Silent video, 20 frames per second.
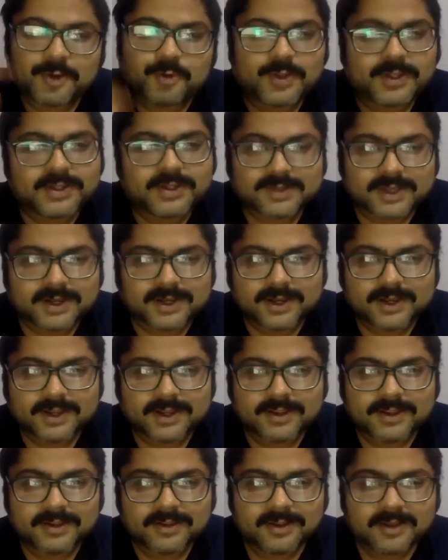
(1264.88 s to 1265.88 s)
in
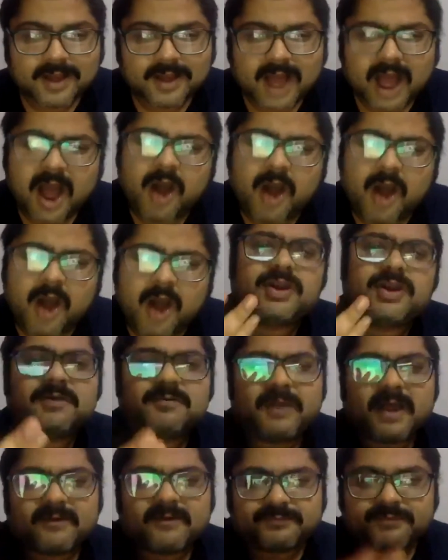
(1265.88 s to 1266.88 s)
Delhi, how would he
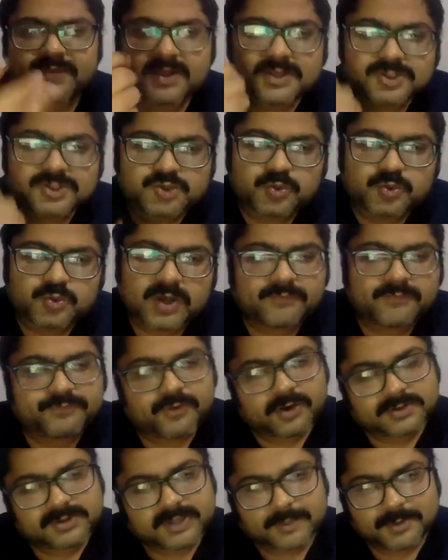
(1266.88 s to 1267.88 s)
have stood up for
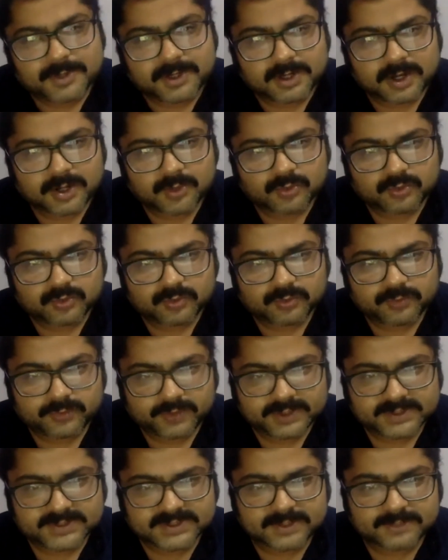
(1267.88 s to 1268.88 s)
Tamil Nadu, for
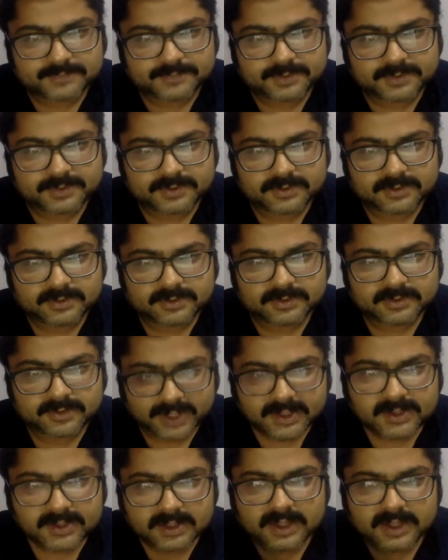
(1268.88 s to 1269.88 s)
example,
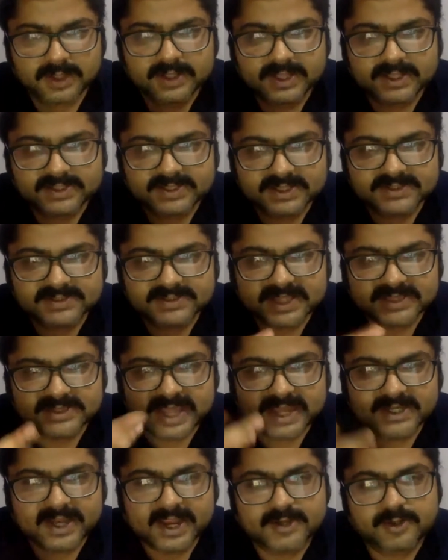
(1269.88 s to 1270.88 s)
right? It, it's th
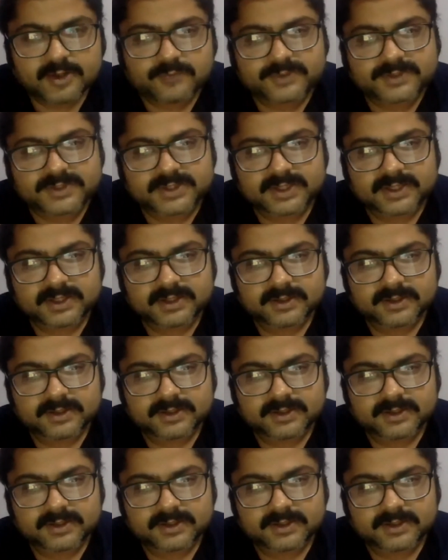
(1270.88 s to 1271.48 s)
that kind of a thing.